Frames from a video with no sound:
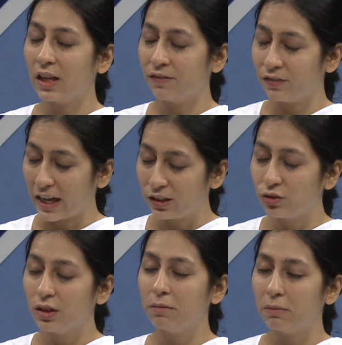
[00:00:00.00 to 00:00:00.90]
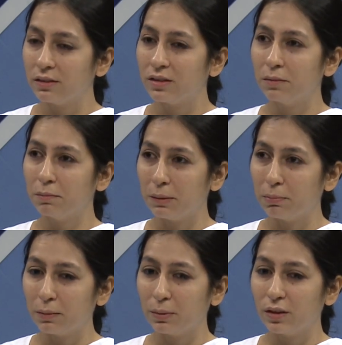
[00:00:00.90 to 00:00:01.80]
I've actually met some
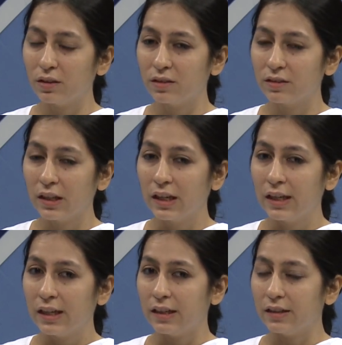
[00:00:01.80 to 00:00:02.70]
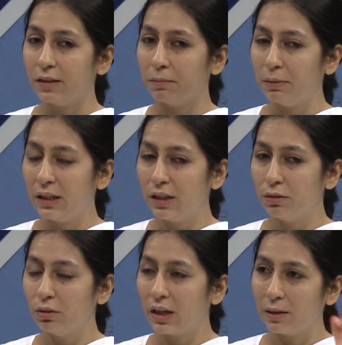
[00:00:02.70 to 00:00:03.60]
people, because the being
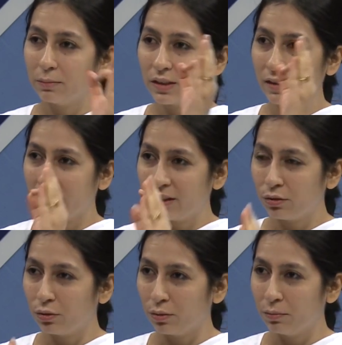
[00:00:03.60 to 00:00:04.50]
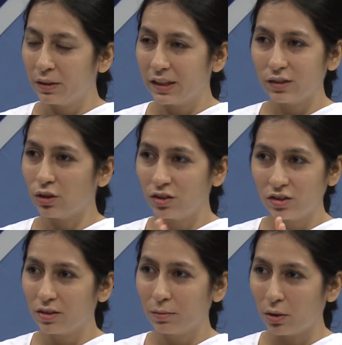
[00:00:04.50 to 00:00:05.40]
who comes in that home is not
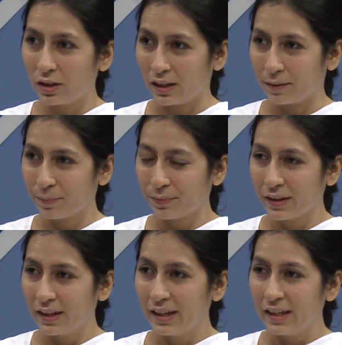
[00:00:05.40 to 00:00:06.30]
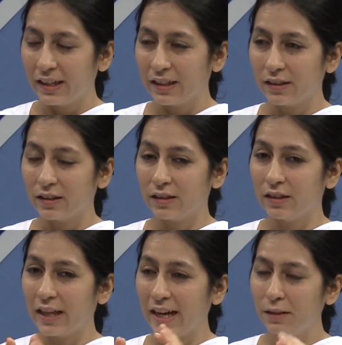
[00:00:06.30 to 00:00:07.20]
just the body.
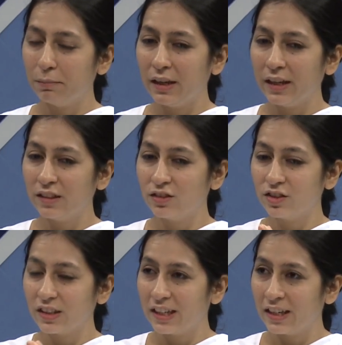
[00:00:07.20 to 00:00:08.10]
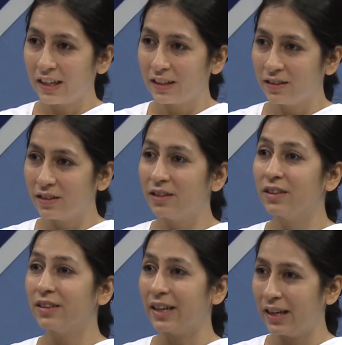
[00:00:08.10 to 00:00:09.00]
That being has just inherited
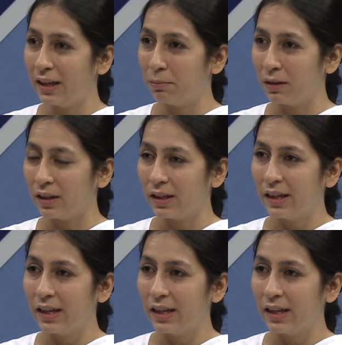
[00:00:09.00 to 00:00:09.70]
that label.